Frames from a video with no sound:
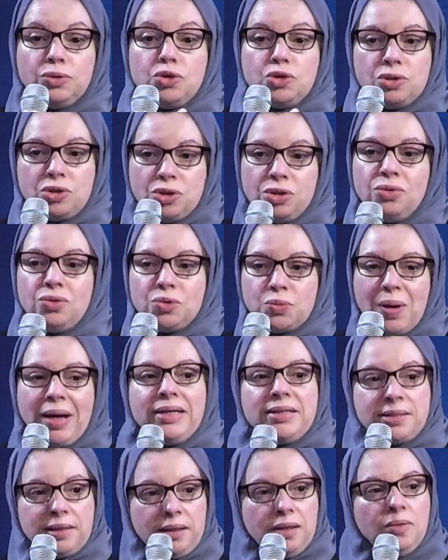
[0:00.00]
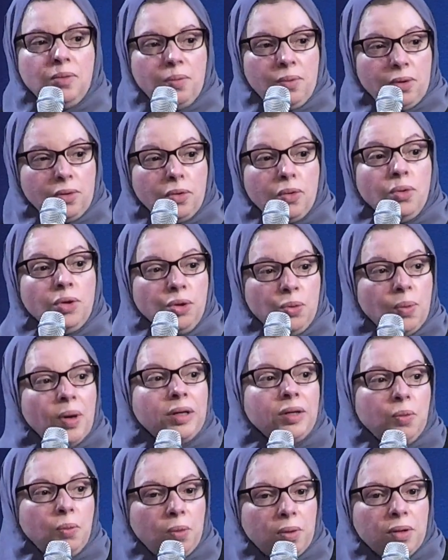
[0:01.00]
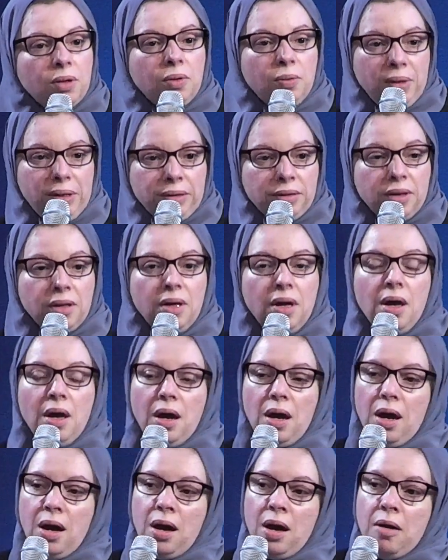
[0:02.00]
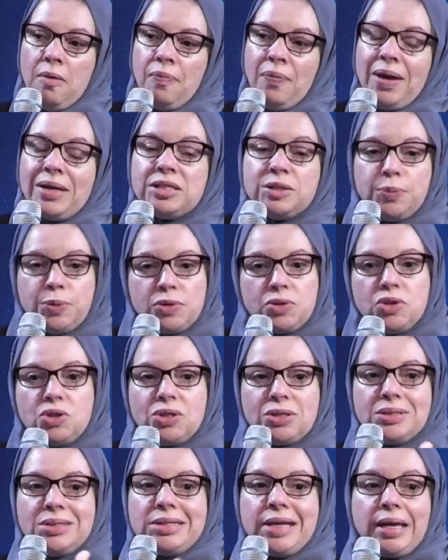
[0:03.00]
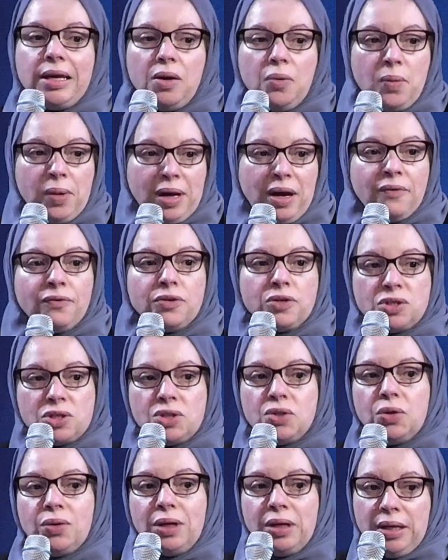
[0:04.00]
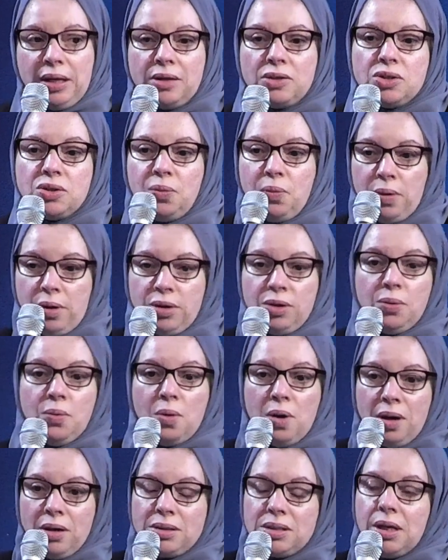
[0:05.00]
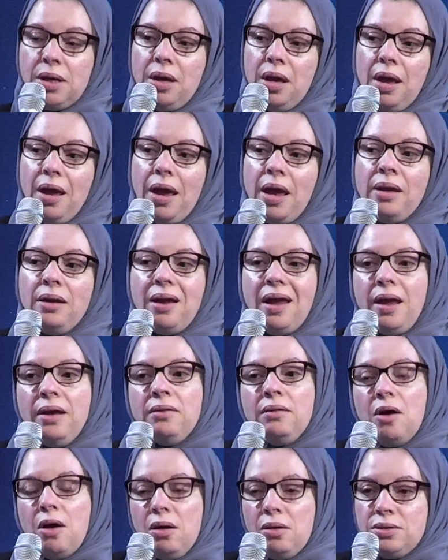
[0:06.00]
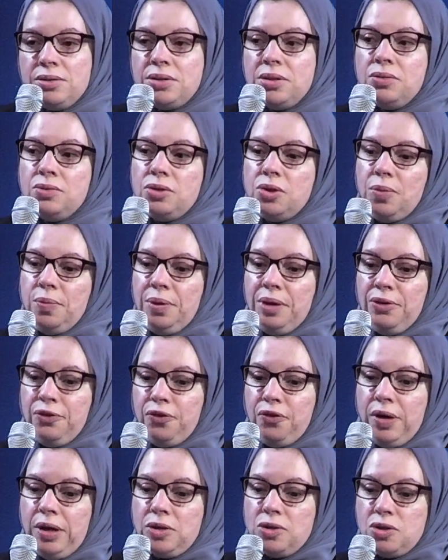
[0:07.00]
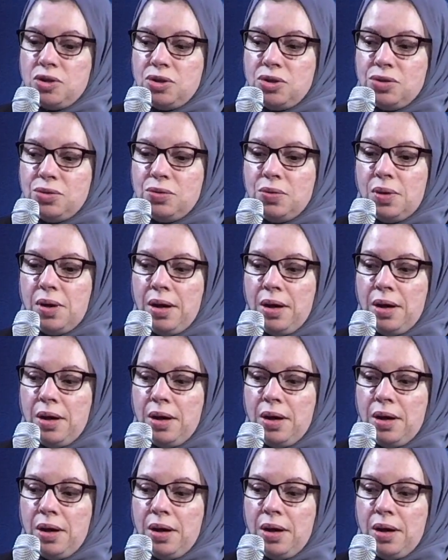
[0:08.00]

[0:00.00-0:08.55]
choose wisely who you want to work with, as opposed to just taking whatever just so you can get to where you want. And also don't be afraid to